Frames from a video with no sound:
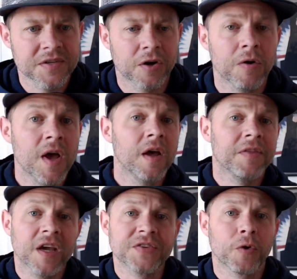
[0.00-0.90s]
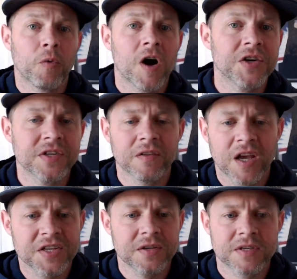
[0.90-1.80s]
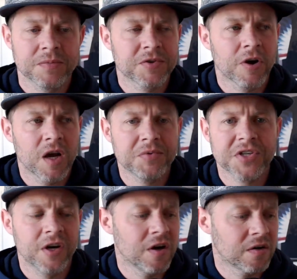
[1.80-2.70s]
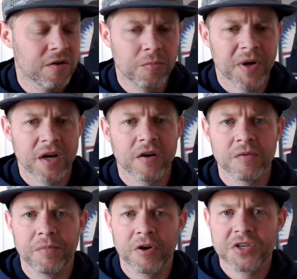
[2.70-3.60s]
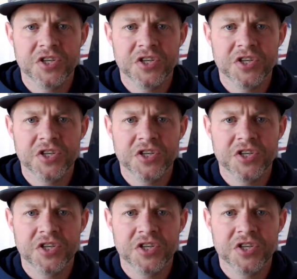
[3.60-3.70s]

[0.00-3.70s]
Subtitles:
So thanks for watching. Like, subscribe, share, go buy all the books.